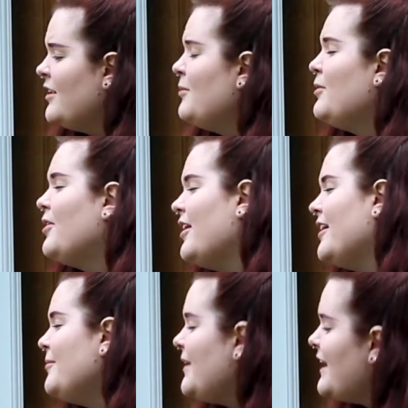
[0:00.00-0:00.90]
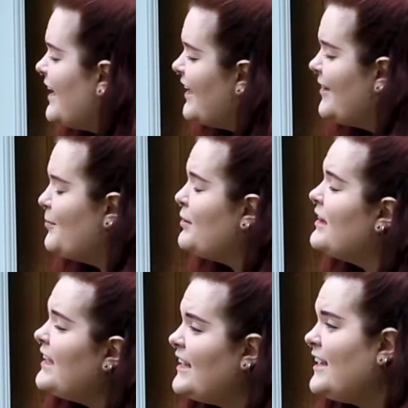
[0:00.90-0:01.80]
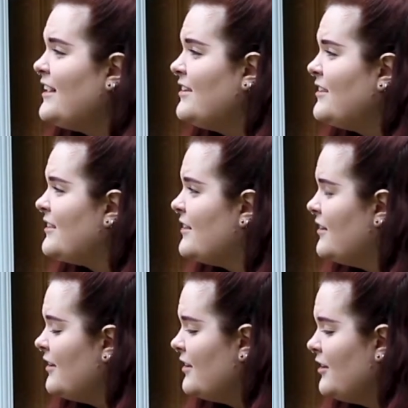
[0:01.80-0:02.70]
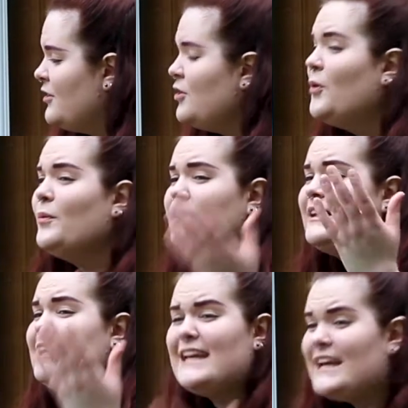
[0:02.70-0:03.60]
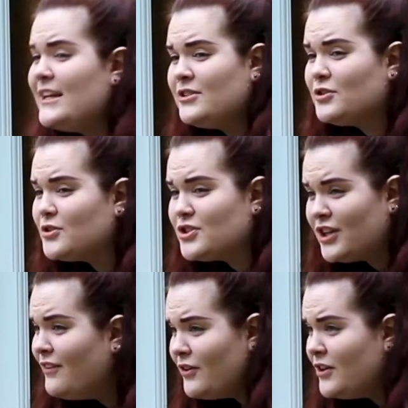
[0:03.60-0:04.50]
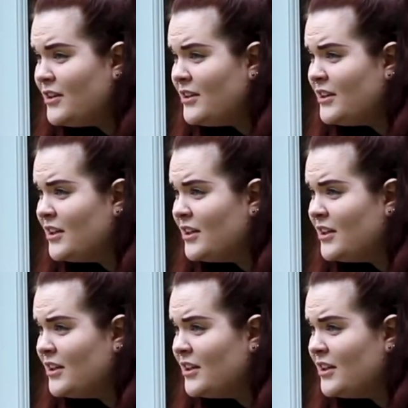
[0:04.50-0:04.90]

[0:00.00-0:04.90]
come on, man, please. You don't need your shovel.